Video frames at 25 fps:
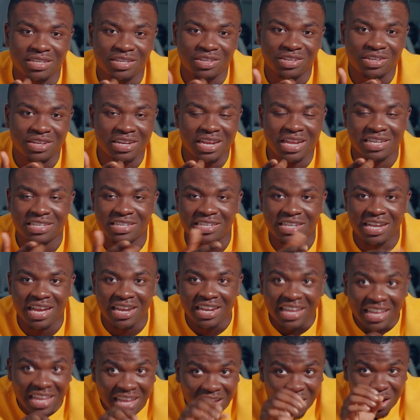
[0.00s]
can actually kind
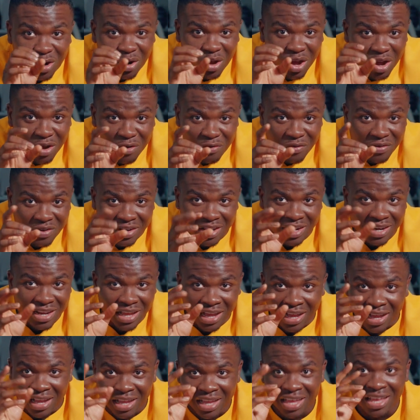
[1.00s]
of hear laughing and
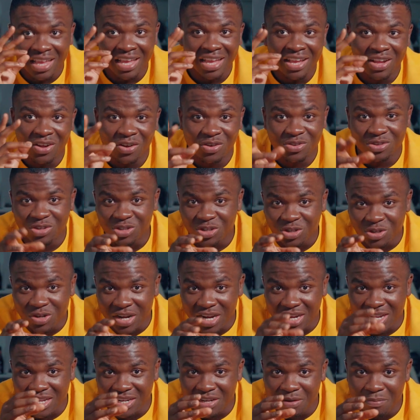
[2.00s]
that on the
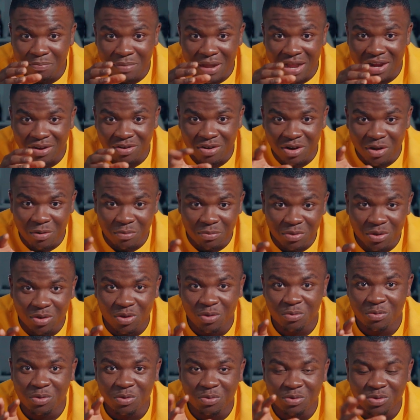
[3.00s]
track in the background
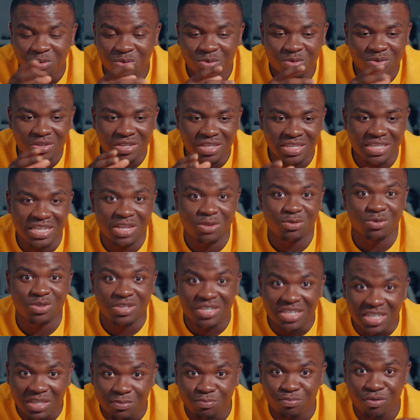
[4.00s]
because it was
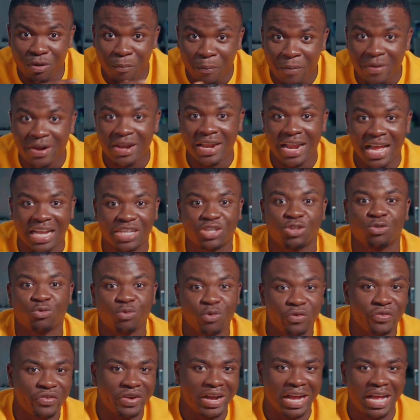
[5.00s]
just proper
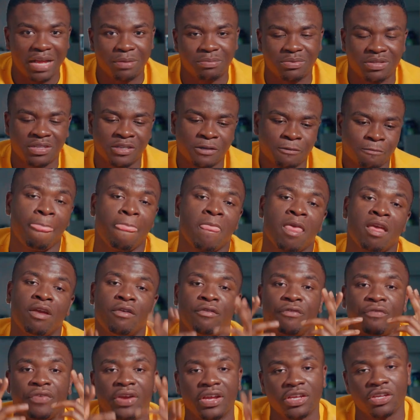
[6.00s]
natural vibes.
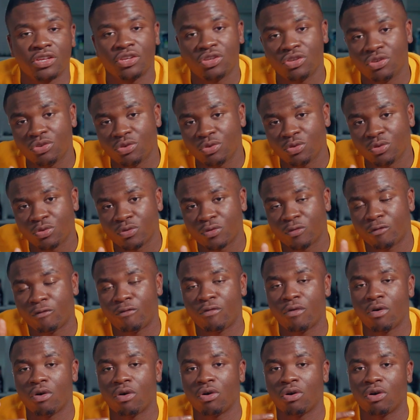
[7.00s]
Thank you
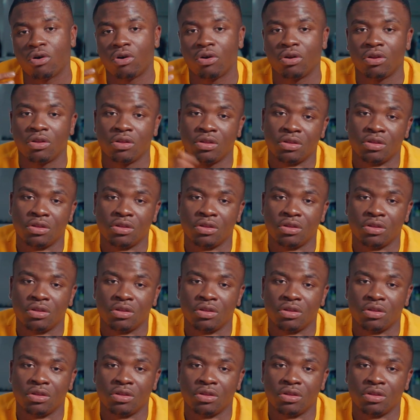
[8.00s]
for